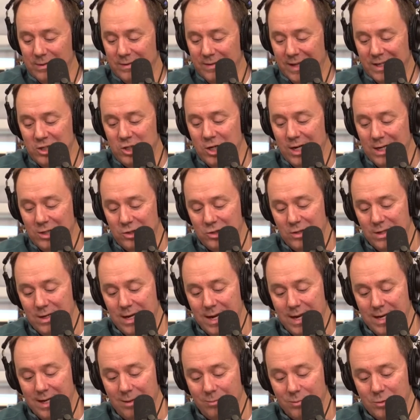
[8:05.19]
They changed the
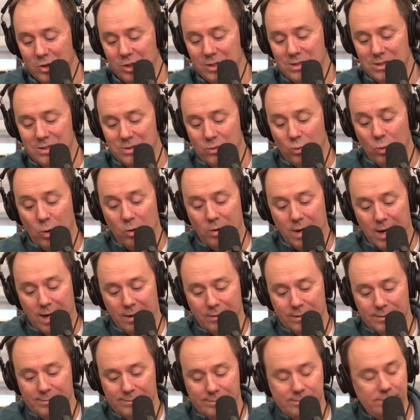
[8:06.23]
name just to Rhode
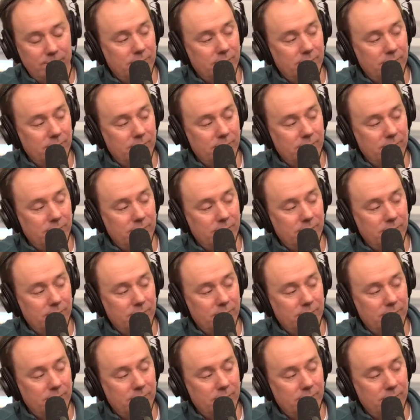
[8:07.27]
Island.